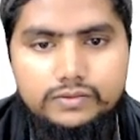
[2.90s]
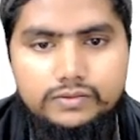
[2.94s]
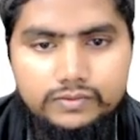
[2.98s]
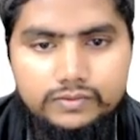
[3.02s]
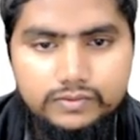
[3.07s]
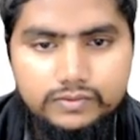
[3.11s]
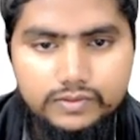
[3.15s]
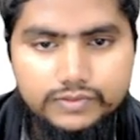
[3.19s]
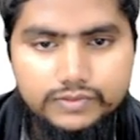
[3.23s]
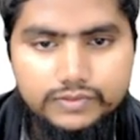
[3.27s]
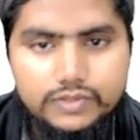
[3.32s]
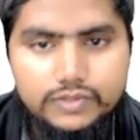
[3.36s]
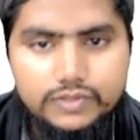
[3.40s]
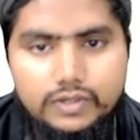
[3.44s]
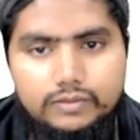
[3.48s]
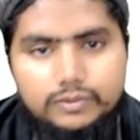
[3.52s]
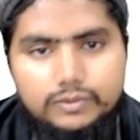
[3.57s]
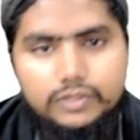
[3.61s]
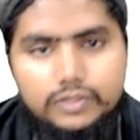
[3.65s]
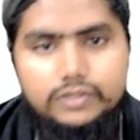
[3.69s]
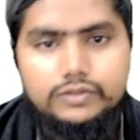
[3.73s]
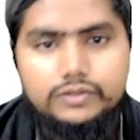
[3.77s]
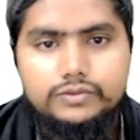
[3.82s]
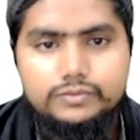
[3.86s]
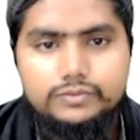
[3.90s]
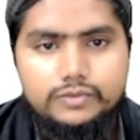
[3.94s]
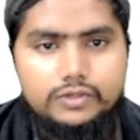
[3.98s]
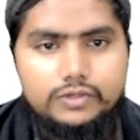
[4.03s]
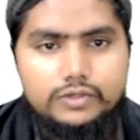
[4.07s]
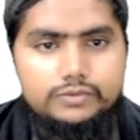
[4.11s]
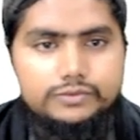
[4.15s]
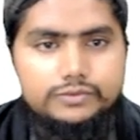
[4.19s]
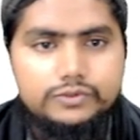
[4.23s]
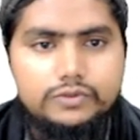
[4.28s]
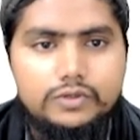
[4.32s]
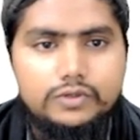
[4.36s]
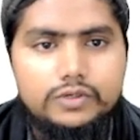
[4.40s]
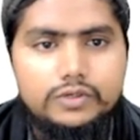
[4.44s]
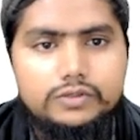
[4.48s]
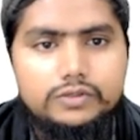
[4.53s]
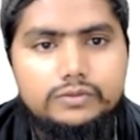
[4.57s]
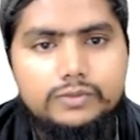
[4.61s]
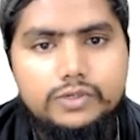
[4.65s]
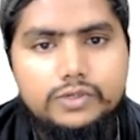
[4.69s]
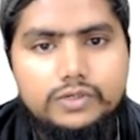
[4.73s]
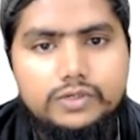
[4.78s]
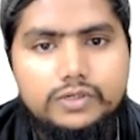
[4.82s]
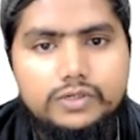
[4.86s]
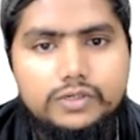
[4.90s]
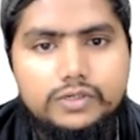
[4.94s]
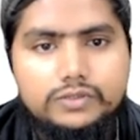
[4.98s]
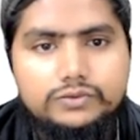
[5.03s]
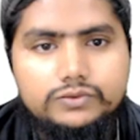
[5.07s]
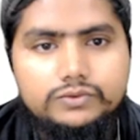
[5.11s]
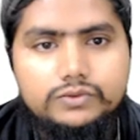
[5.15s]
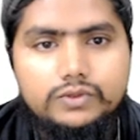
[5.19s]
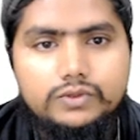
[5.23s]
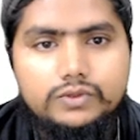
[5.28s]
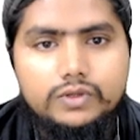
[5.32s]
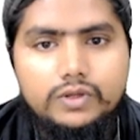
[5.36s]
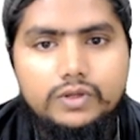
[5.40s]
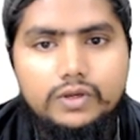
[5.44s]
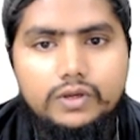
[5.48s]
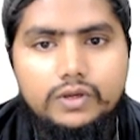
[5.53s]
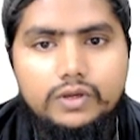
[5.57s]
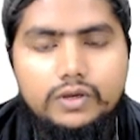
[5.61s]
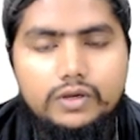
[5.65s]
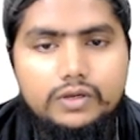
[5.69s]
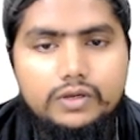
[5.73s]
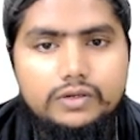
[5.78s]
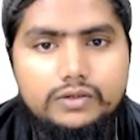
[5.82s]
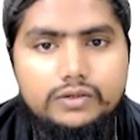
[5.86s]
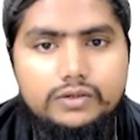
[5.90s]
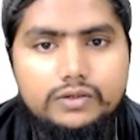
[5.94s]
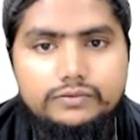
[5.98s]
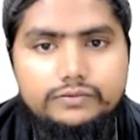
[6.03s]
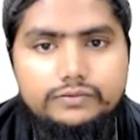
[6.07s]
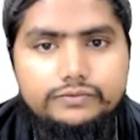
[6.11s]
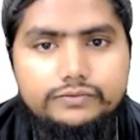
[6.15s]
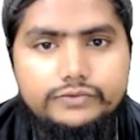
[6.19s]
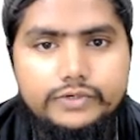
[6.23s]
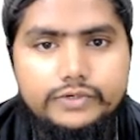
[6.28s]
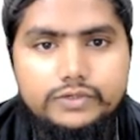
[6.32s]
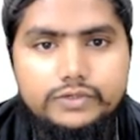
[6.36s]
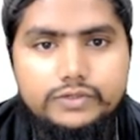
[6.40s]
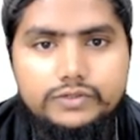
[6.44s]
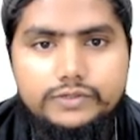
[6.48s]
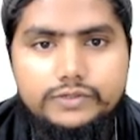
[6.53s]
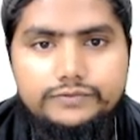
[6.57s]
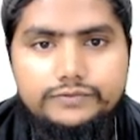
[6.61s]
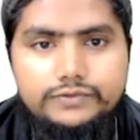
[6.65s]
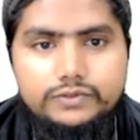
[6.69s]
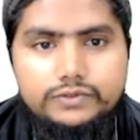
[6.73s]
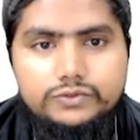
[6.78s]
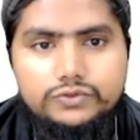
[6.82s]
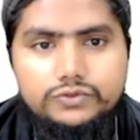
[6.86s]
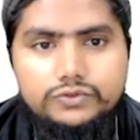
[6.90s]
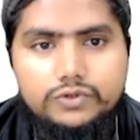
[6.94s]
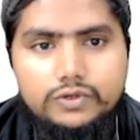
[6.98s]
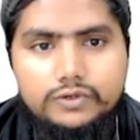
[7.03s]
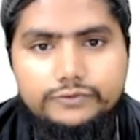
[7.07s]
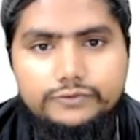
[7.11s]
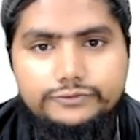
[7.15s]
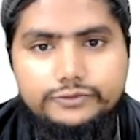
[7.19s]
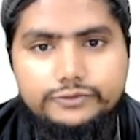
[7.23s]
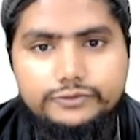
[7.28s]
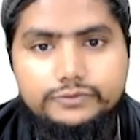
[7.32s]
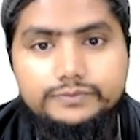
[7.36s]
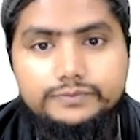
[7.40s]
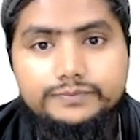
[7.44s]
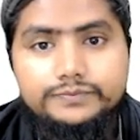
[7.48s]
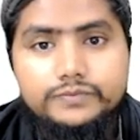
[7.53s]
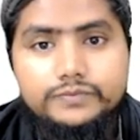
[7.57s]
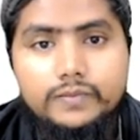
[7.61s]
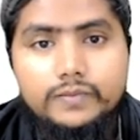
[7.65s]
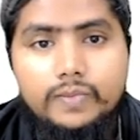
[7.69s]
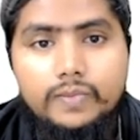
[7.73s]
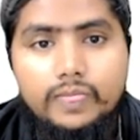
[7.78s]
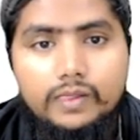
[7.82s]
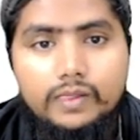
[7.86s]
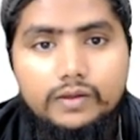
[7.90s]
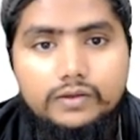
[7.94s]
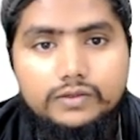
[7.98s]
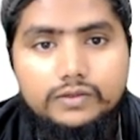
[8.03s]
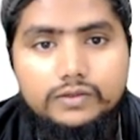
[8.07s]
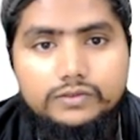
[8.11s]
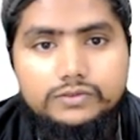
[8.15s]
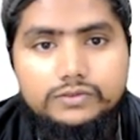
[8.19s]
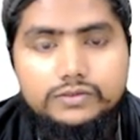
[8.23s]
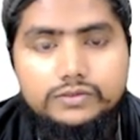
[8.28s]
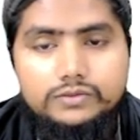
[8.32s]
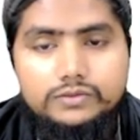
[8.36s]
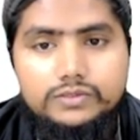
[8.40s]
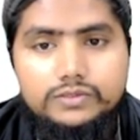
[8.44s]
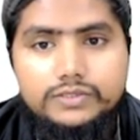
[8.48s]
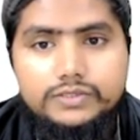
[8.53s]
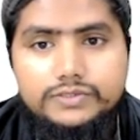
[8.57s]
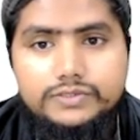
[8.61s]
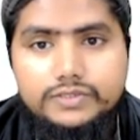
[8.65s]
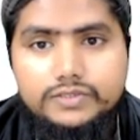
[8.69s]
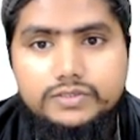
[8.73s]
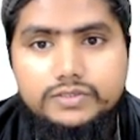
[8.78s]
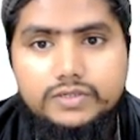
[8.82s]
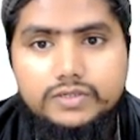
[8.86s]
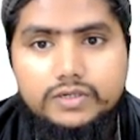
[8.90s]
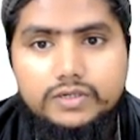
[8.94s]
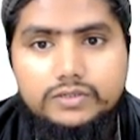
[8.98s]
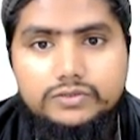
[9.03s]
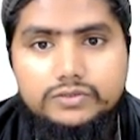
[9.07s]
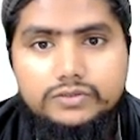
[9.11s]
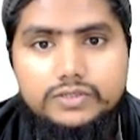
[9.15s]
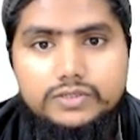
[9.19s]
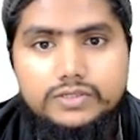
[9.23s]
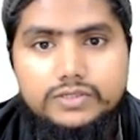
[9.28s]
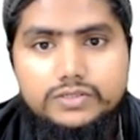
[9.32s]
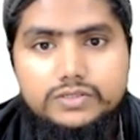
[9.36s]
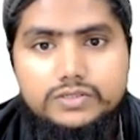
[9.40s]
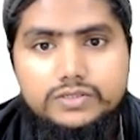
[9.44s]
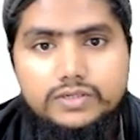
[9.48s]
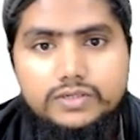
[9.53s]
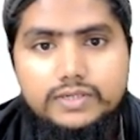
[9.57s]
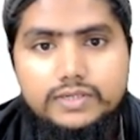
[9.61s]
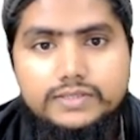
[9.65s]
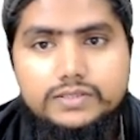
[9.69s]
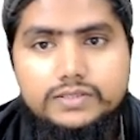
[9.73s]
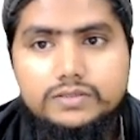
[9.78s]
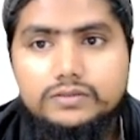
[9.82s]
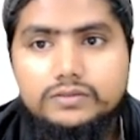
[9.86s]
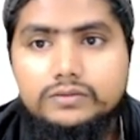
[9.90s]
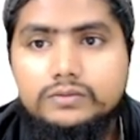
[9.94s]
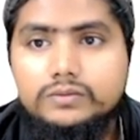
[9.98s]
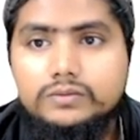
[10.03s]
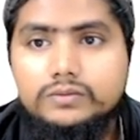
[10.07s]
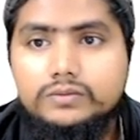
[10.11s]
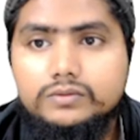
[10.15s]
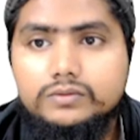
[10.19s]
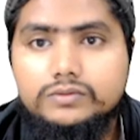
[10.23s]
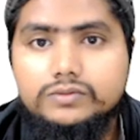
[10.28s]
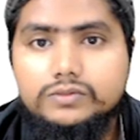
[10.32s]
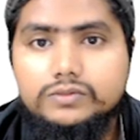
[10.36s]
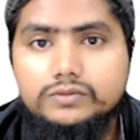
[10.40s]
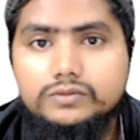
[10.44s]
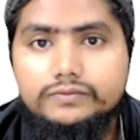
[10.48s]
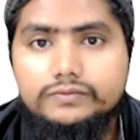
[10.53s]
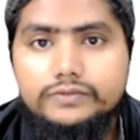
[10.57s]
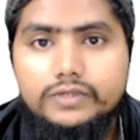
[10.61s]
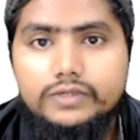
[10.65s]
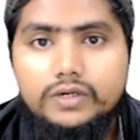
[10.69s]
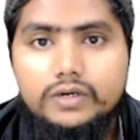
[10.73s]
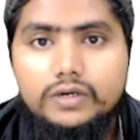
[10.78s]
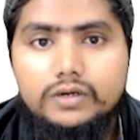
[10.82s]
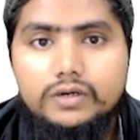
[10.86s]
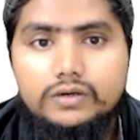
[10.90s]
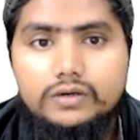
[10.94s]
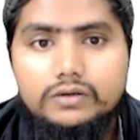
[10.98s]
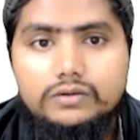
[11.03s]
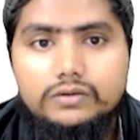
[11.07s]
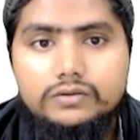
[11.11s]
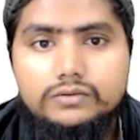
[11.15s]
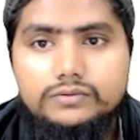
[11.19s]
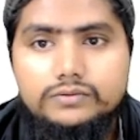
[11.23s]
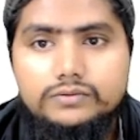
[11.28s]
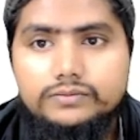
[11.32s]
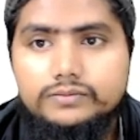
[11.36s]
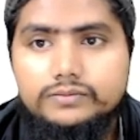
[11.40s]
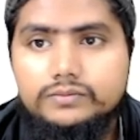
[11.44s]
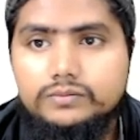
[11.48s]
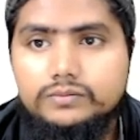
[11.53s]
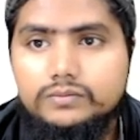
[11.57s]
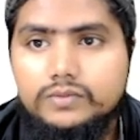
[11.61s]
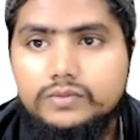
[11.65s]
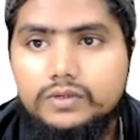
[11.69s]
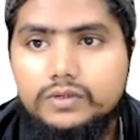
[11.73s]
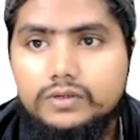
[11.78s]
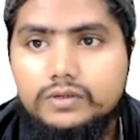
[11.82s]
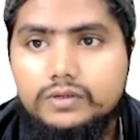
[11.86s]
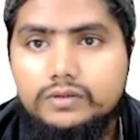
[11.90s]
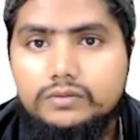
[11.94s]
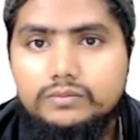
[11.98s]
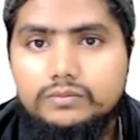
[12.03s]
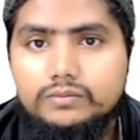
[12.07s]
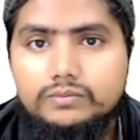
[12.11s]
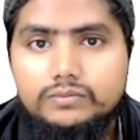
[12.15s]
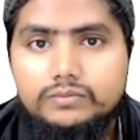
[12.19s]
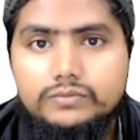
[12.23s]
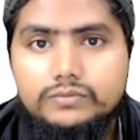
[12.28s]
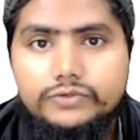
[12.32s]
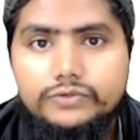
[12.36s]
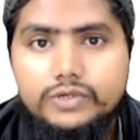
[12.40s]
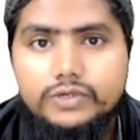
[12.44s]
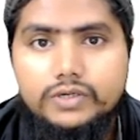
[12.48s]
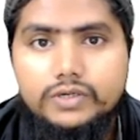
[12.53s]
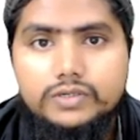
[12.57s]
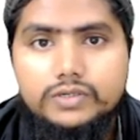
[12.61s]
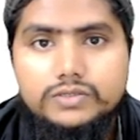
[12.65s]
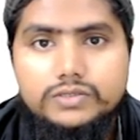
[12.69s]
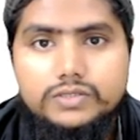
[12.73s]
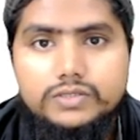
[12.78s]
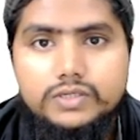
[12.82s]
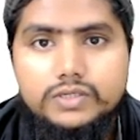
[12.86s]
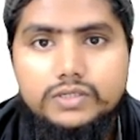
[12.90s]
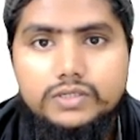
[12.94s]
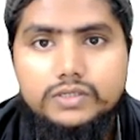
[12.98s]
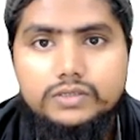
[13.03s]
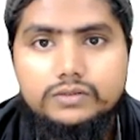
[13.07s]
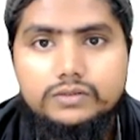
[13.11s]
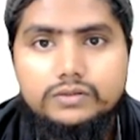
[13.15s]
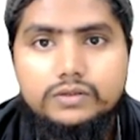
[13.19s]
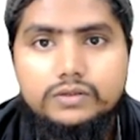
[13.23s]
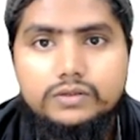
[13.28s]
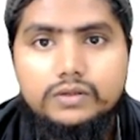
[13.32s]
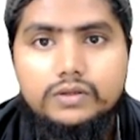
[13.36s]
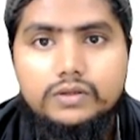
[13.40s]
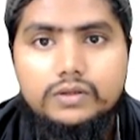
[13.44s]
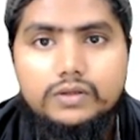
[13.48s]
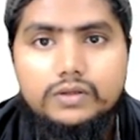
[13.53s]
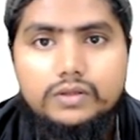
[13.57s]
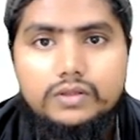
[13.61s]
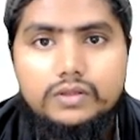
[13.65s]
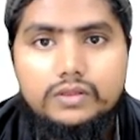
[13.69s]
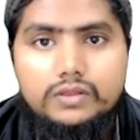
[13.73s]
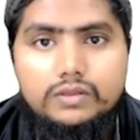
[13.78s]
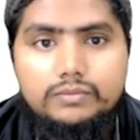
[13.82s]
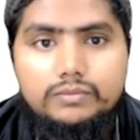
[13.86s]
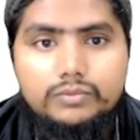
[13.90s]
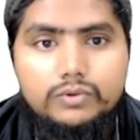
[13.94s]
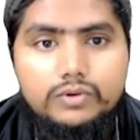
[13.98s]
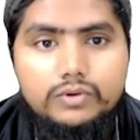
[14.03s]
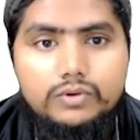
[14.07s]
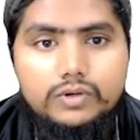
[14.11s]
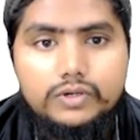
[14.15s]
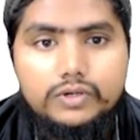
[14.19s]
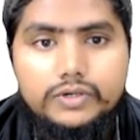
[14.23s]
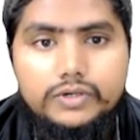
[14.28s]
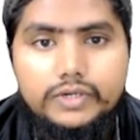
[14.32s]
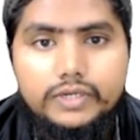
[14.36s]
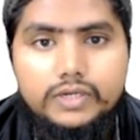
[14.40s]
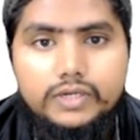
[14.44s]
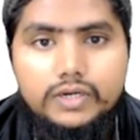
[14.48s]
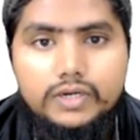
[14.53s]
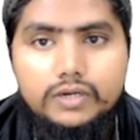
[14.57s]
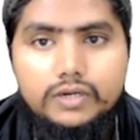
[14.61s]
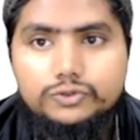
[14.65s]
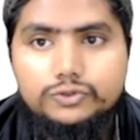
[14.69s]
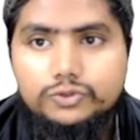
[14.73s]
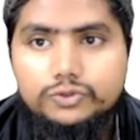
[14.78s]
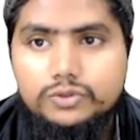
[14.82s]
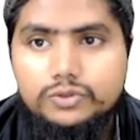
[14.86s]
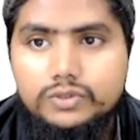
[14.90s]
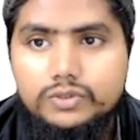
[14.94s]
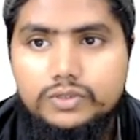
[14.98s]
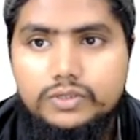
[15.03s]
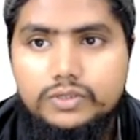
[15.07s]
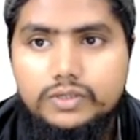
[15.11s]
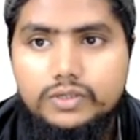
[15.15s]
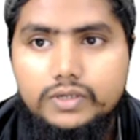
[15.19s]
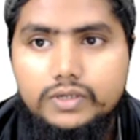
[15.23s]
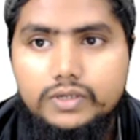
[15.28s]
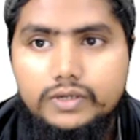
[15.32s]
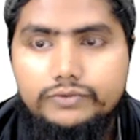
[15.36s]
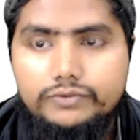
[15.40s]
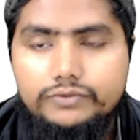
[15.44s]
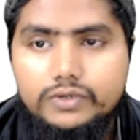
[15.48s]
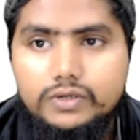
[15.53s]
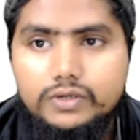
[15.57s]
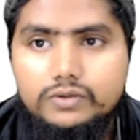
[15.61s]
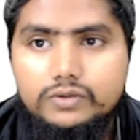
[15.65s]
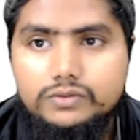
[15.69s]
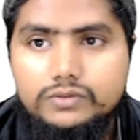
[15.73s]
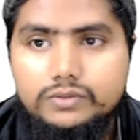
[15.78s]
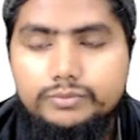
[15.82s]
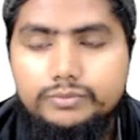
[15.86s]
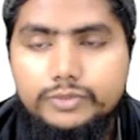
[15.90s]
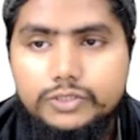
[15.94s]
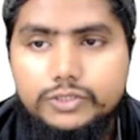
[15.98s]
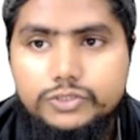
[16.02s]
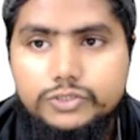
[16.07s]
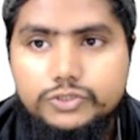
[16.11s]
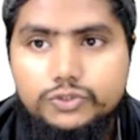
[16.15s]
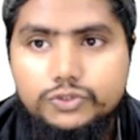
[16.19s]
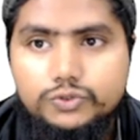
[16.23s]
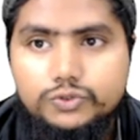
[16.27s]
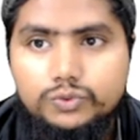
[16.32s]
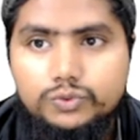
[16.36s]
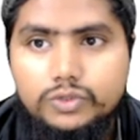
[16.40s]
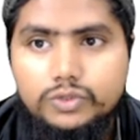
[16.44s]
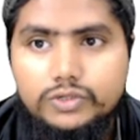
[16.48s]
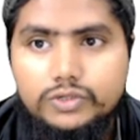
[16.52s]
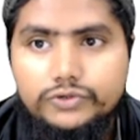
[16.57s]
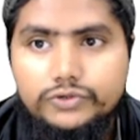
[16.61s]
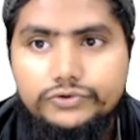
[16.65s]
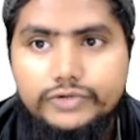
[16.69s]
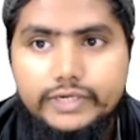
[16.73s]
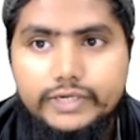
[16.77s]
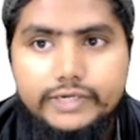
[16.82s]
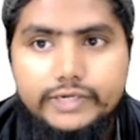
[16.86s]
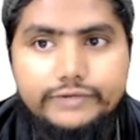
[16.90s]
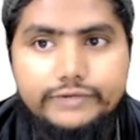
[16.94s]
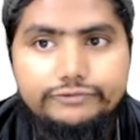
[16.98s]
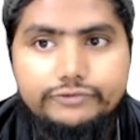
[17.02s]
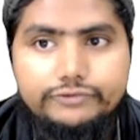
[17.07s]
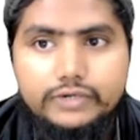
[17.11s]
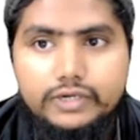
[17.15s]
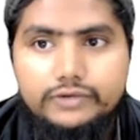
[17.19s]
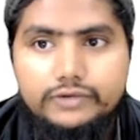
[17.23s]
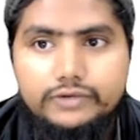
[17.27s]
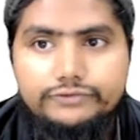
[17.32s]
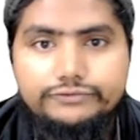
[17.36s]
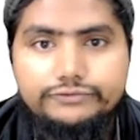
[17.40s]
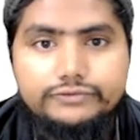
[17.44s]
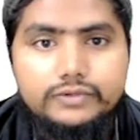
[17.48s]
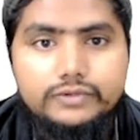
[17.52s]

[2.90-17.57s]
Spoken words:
Assalamu alaikum wa rahmatullahi wa barakatuh, and a very good evening to all of you. So let's start today's lesson. So we are studying the book Learning How to Learn, and we are on the page 285.